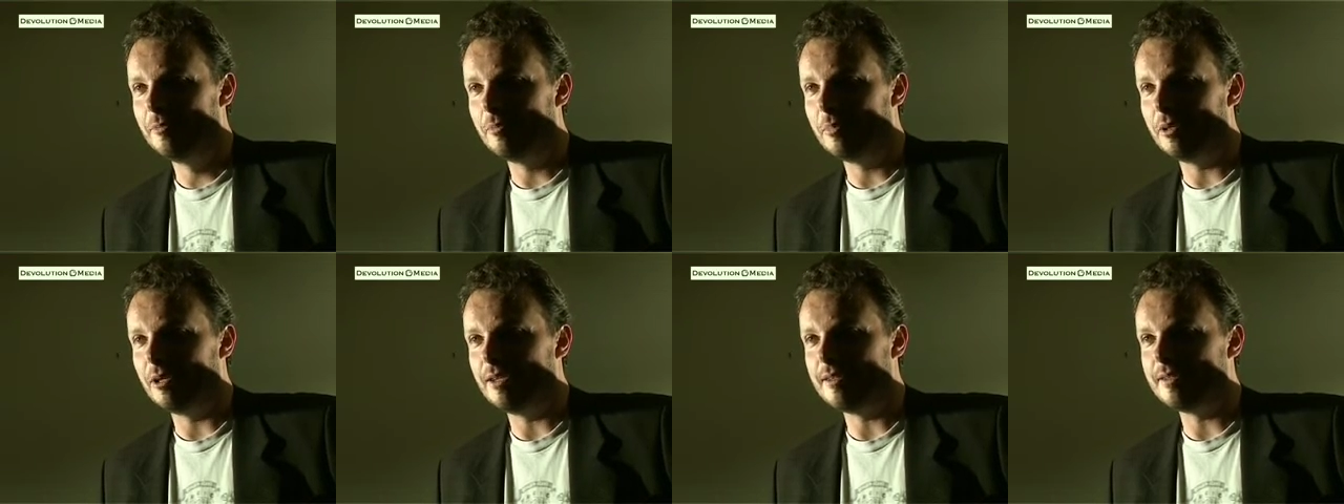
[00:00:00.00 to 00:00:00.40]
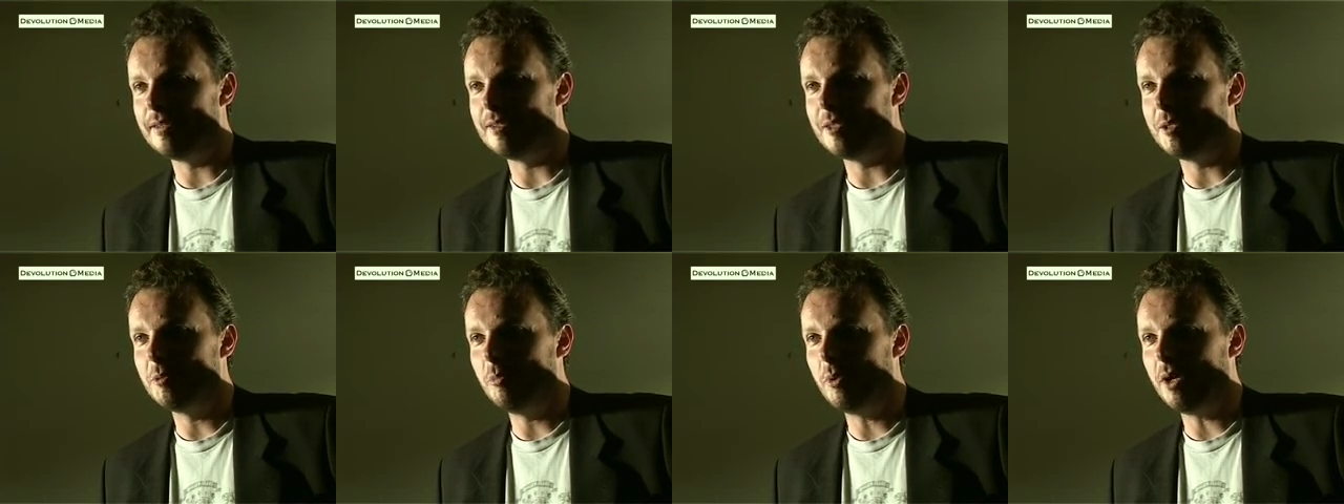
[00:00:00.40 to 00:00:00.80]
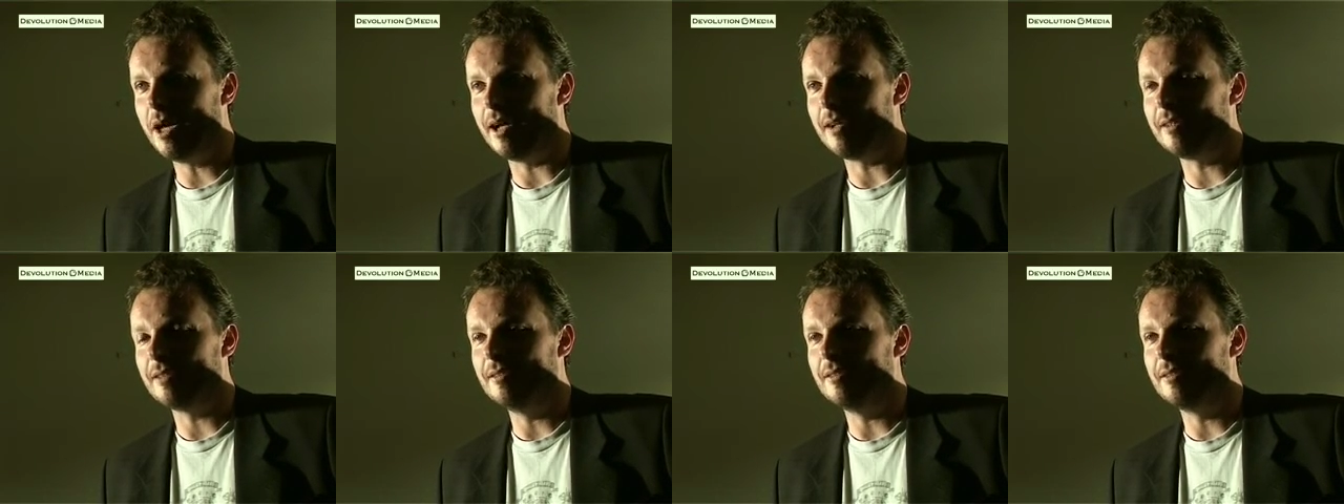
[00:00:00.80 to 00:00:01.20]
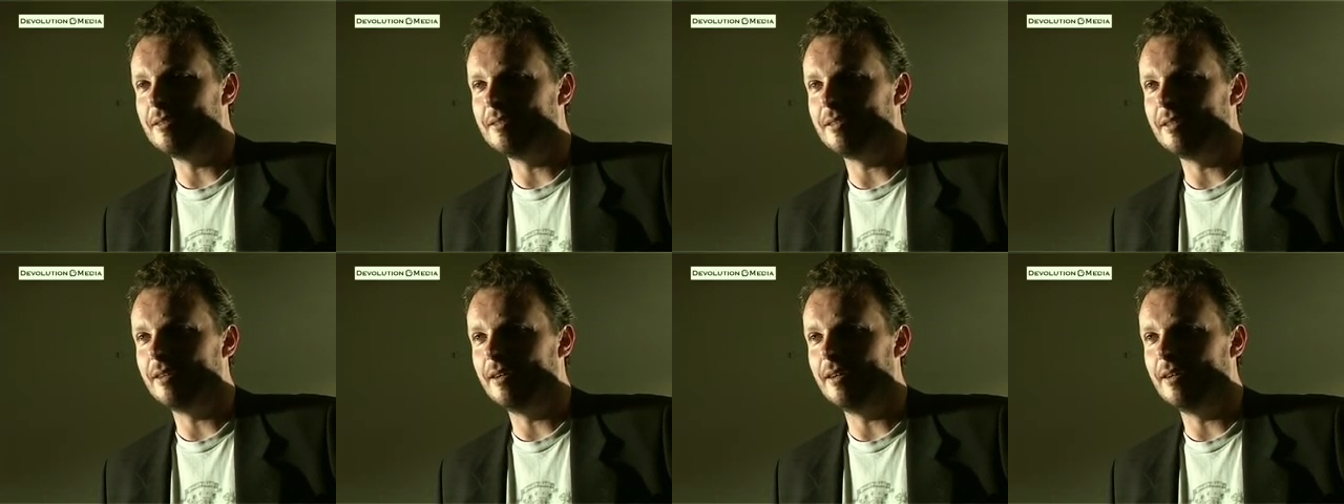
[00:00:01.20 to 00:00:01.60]
But I suspect
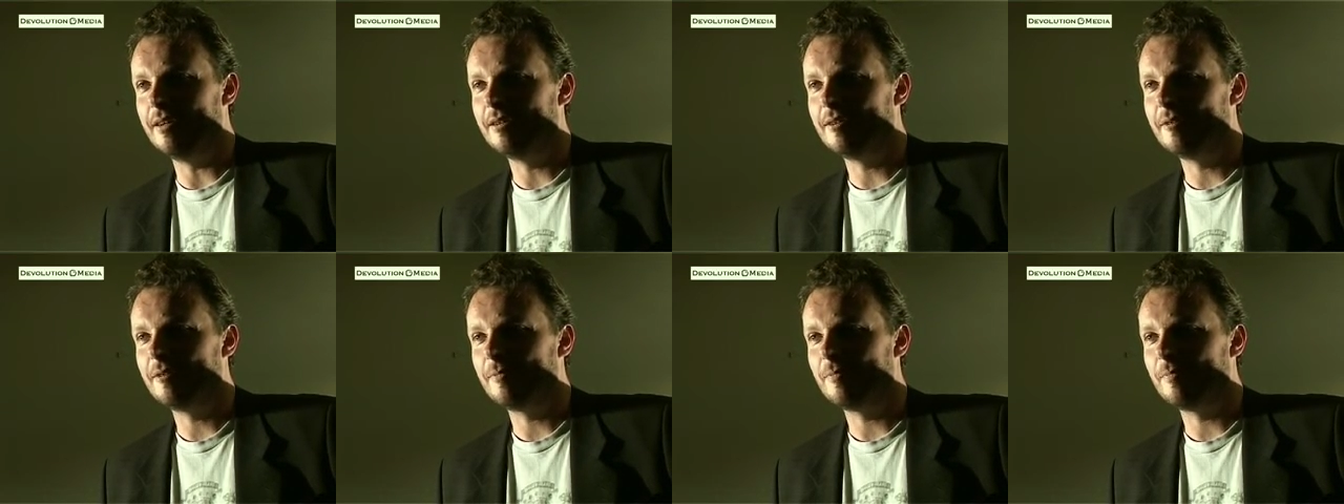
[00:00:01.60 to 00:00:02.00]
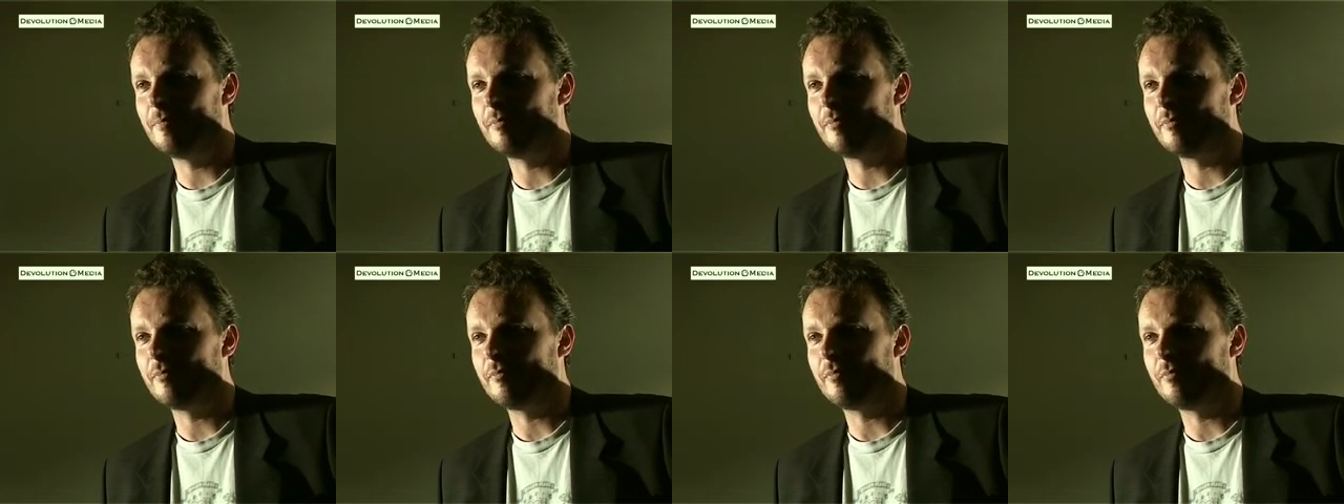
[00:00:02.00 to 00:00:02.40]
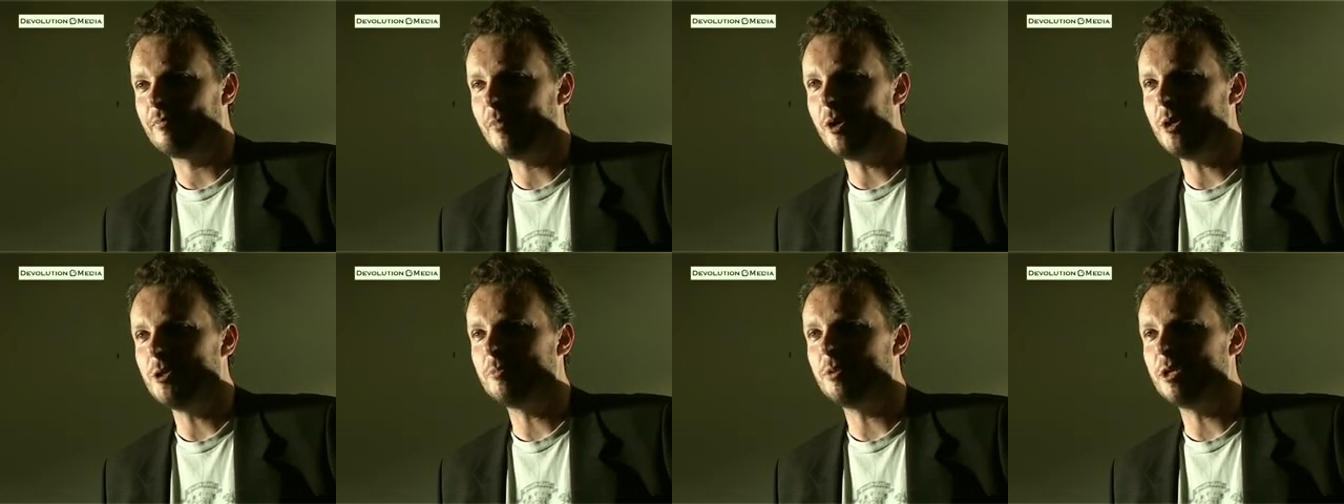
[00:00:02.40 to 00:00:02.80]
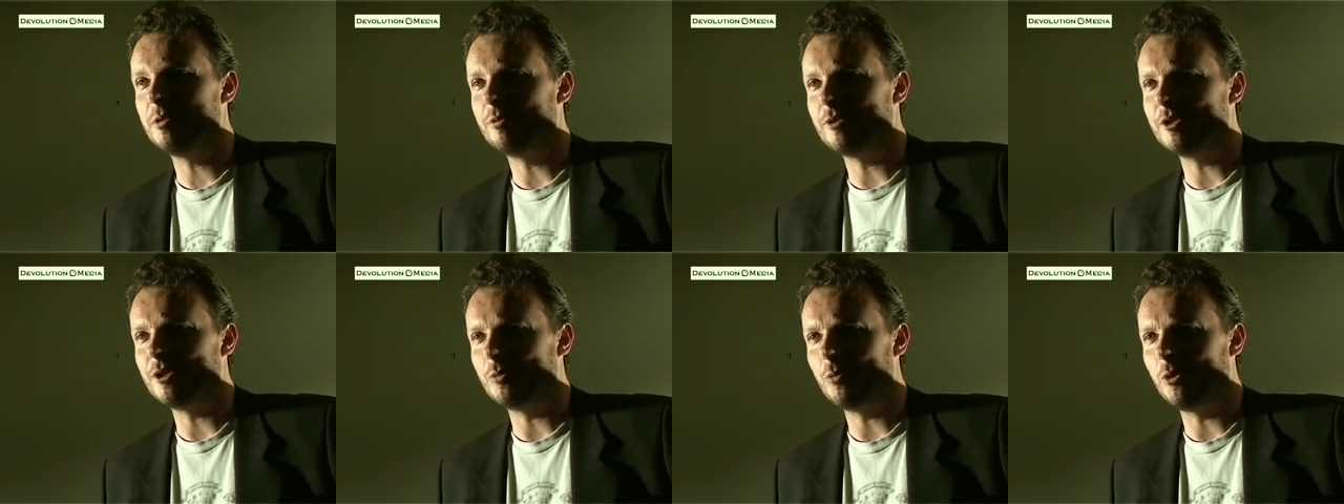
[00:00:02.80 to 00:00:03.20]
that most
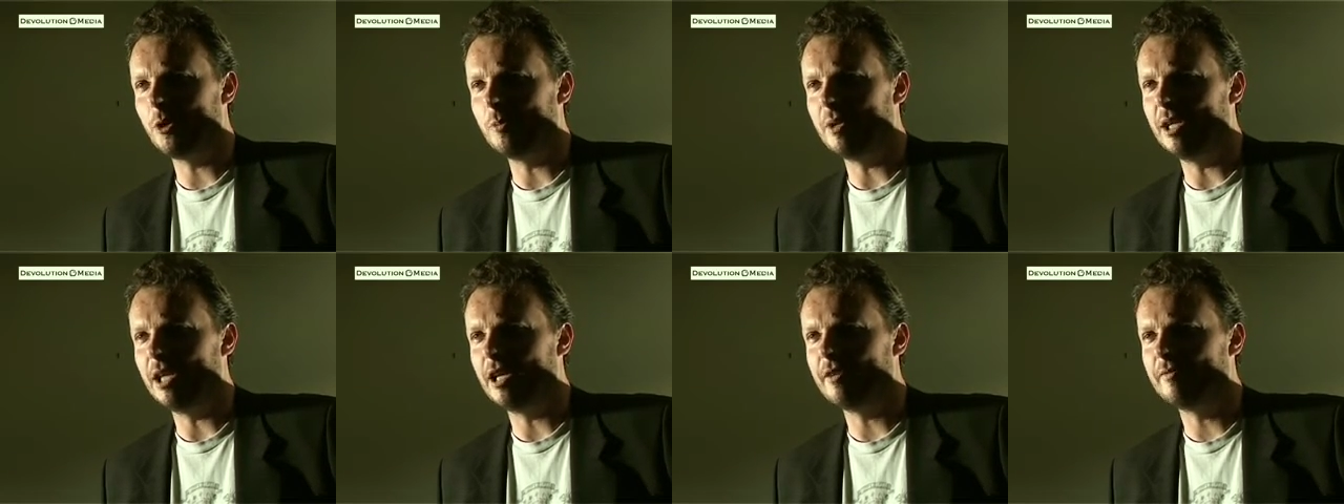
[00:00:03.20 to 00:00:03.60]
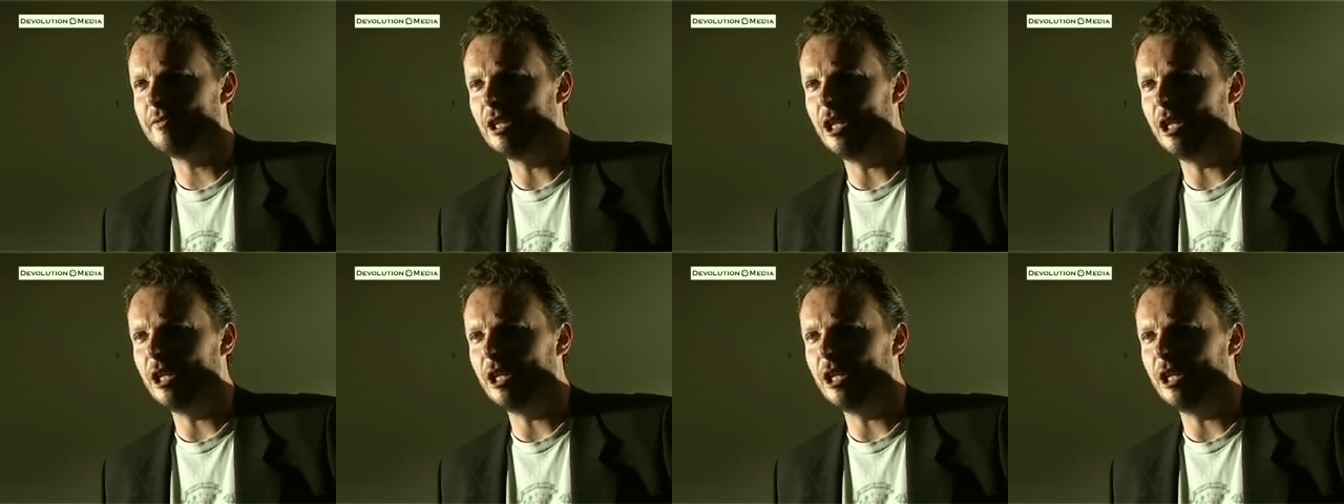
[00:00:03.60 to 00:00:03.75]
people just want to be left